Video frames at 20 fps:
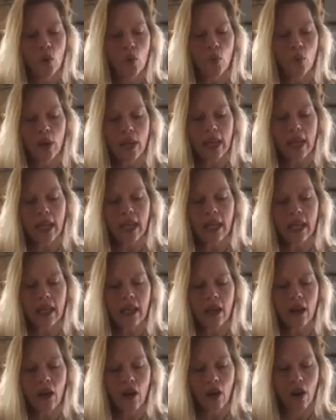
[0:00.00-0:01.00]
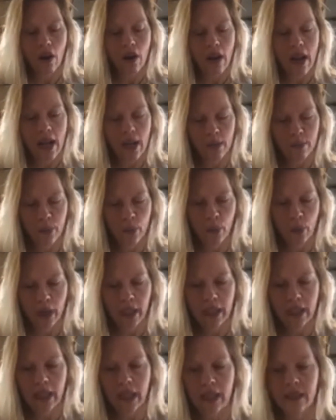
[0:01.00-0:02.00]
We are at a
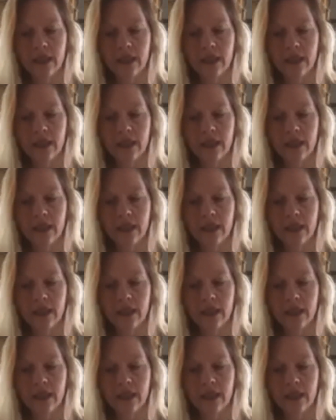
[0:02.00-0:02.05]
point,